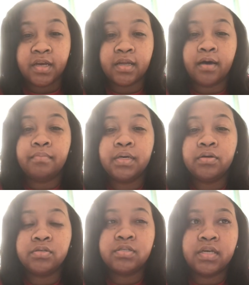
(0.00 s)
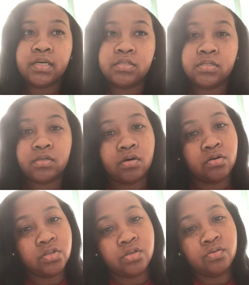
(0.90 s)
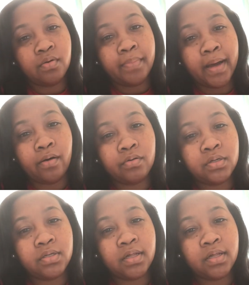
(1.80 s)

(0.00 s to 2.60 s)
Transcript: and I'm here today to talk to you about